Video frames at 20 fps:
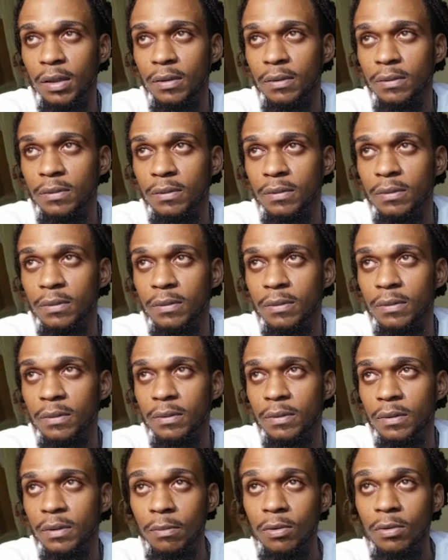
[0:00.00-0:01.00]
have
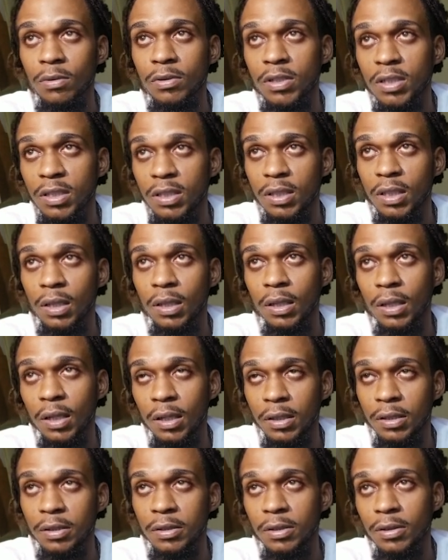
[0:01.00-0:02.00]
Emoji
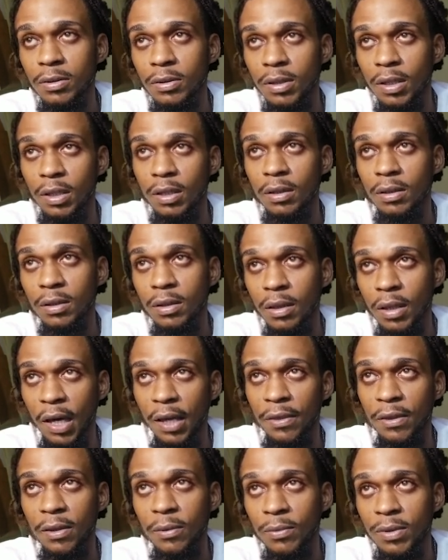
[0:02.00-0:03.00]
selector, okay,
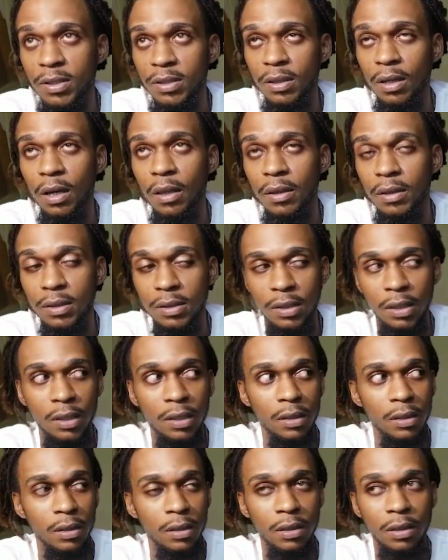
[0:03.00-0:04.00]
I think we saw this
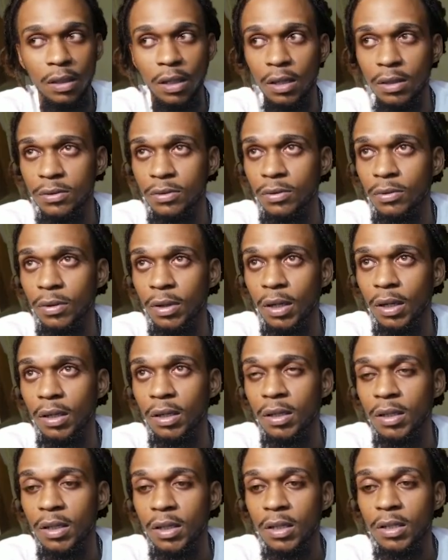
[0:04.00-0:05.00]
in
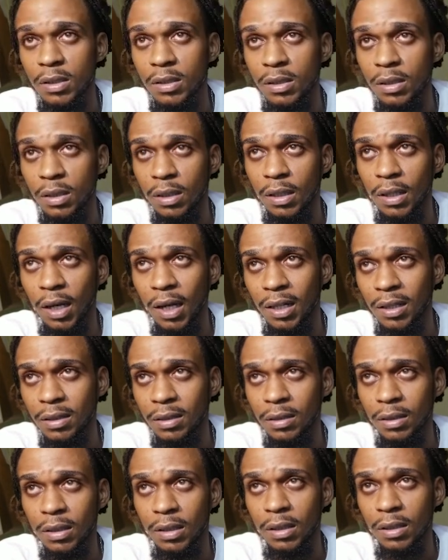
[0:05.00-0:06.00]
Garuda. This is a
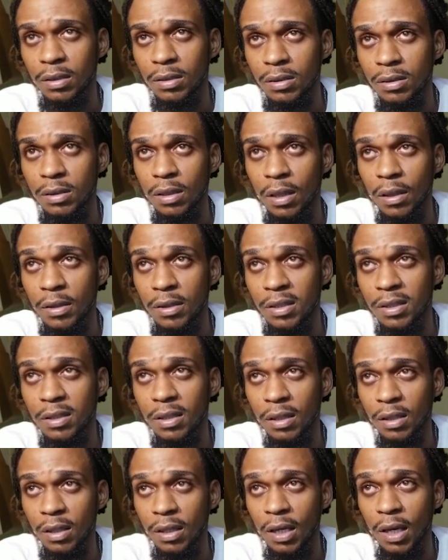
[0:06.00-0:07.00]
calculator, this
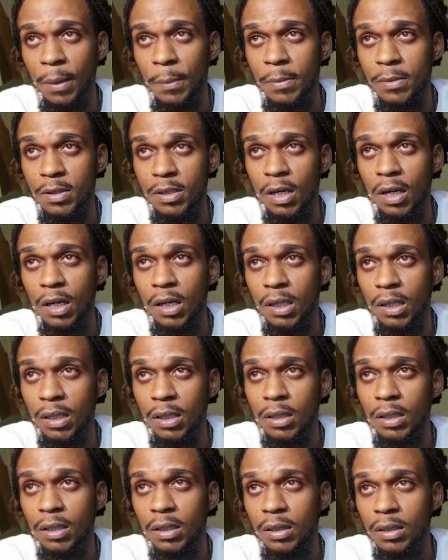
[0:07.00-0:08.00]
is a camera,
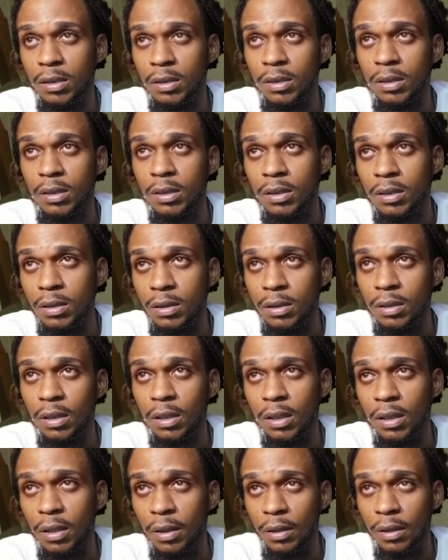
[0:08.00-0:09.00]

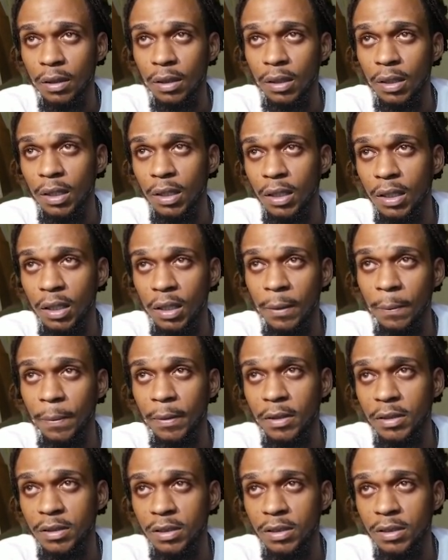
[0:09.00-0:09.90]
the KDE